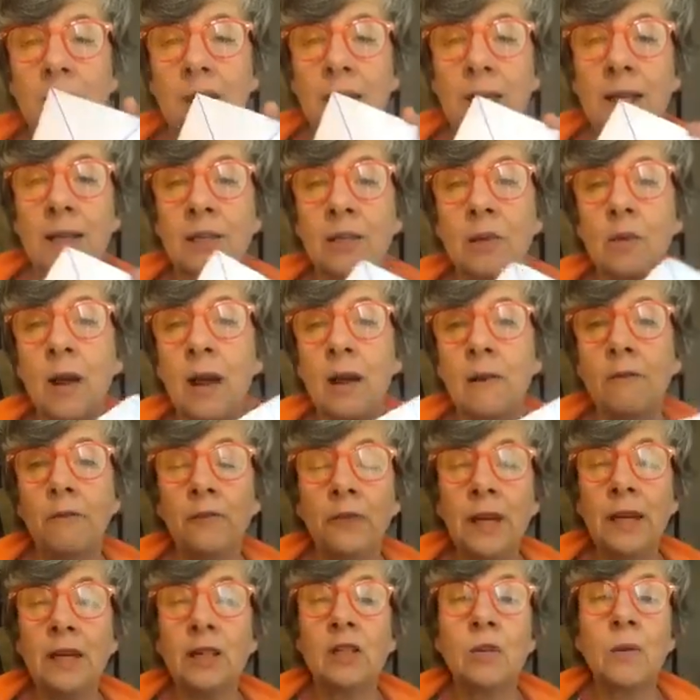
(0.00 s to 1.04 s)
and see a square and
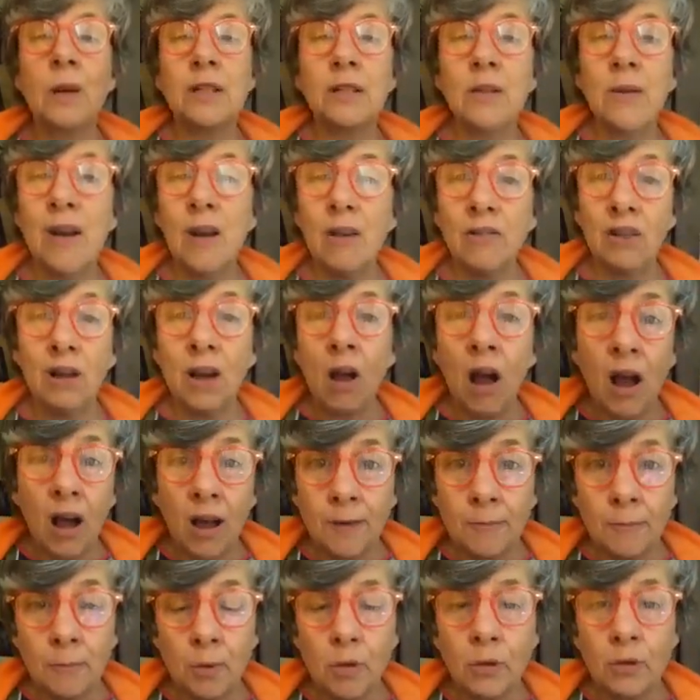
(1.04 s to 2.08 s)
feel a square. Do it on
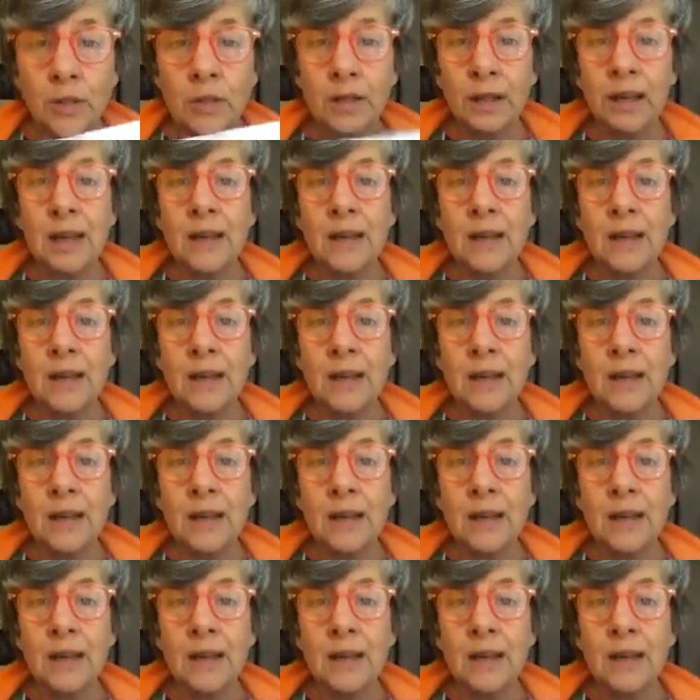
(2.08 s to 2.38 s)
cardboard,